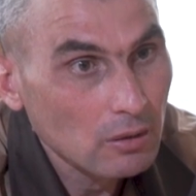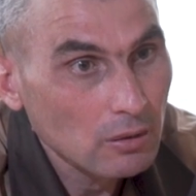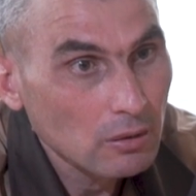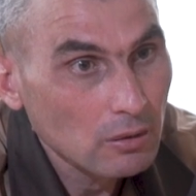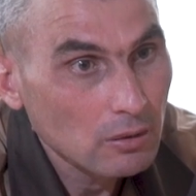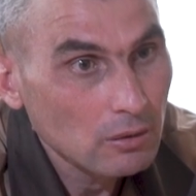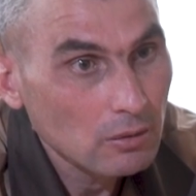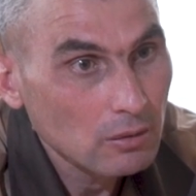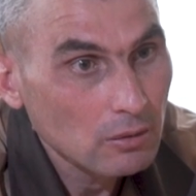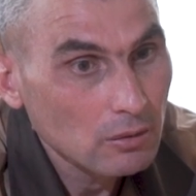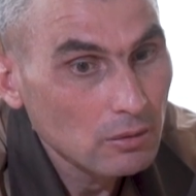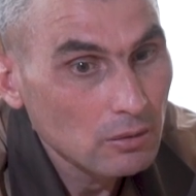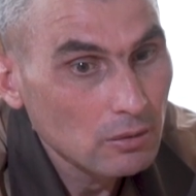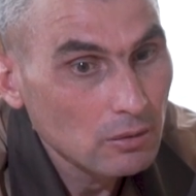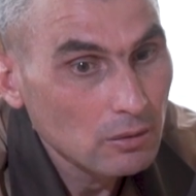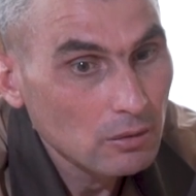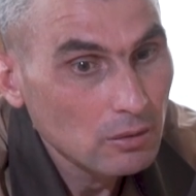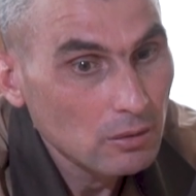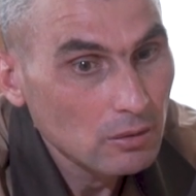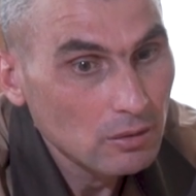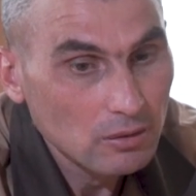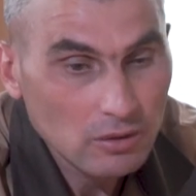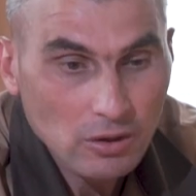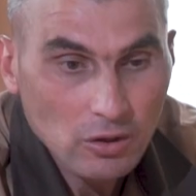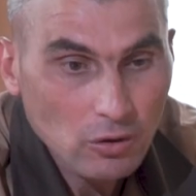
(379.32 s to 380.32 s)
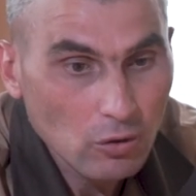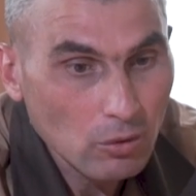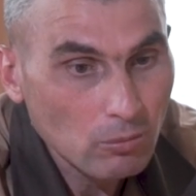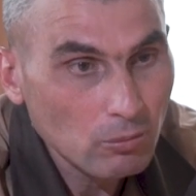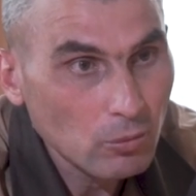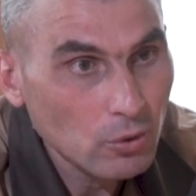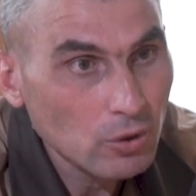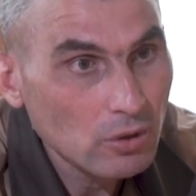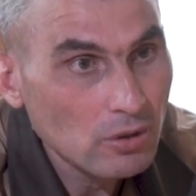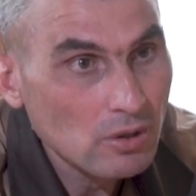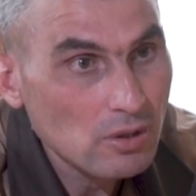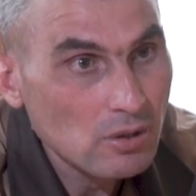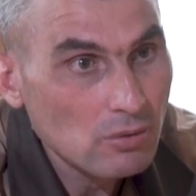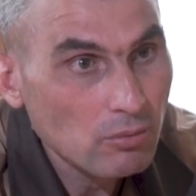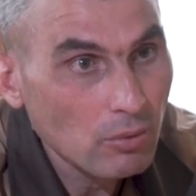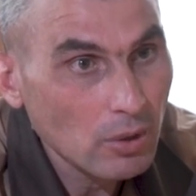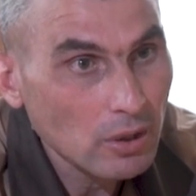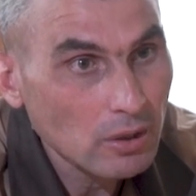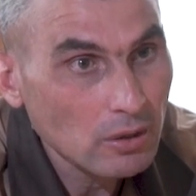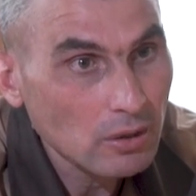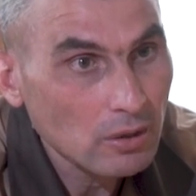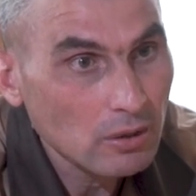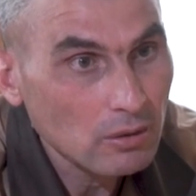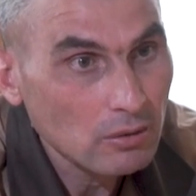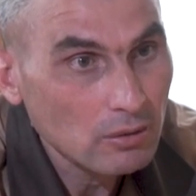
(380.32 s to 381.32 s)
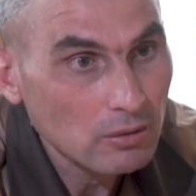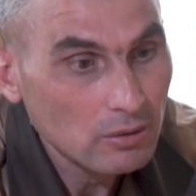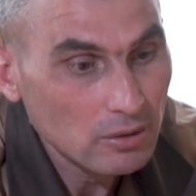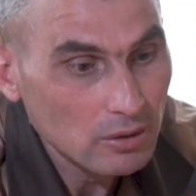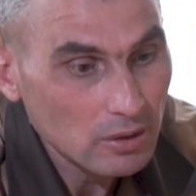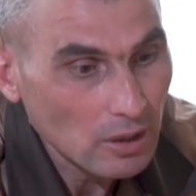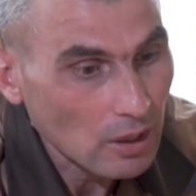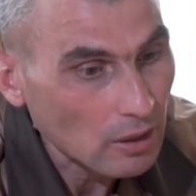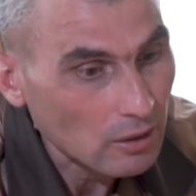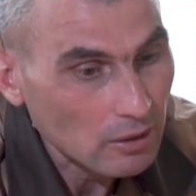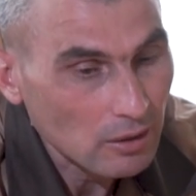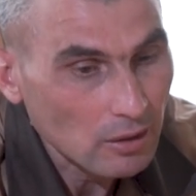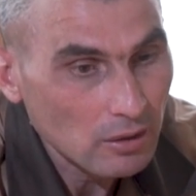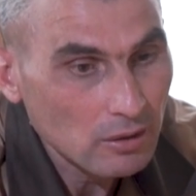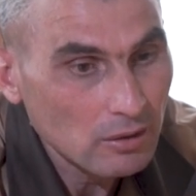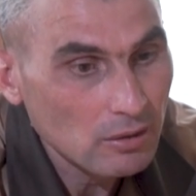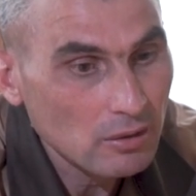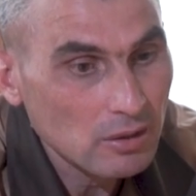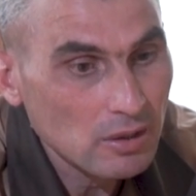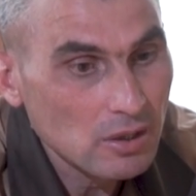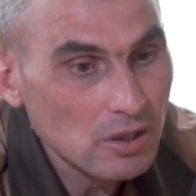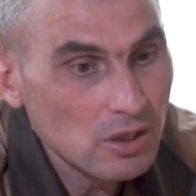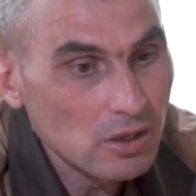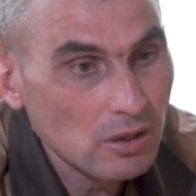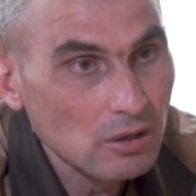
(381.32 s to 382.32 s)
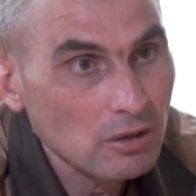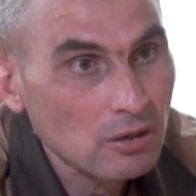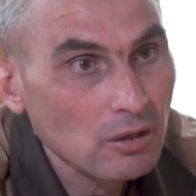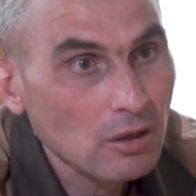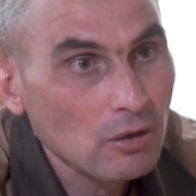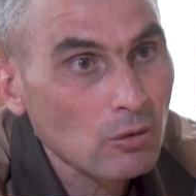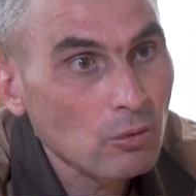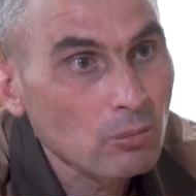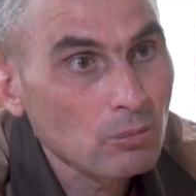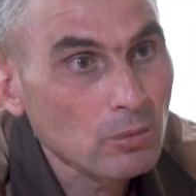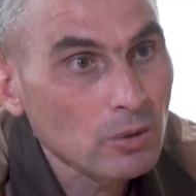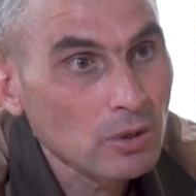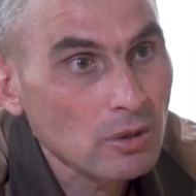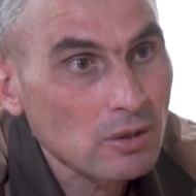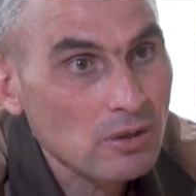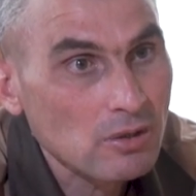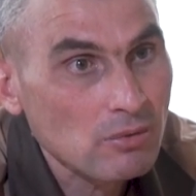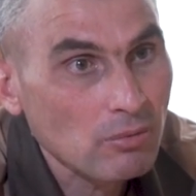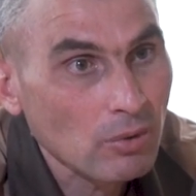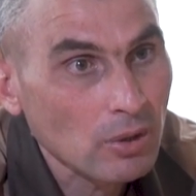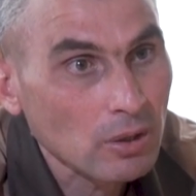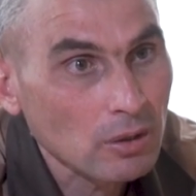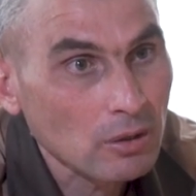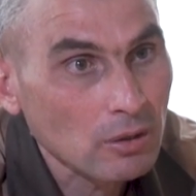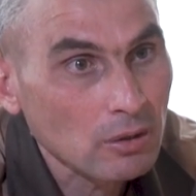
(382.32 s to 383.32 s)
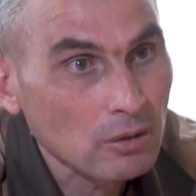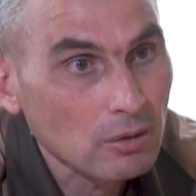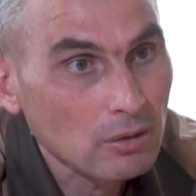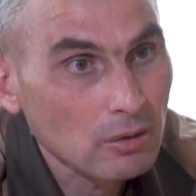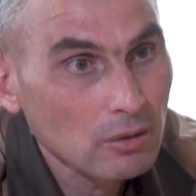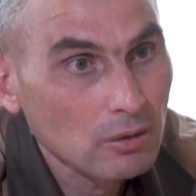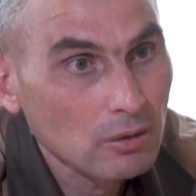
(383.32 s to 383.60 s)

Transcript: no one knows. Did you try to contact somebody? No, I don't have any envelopes or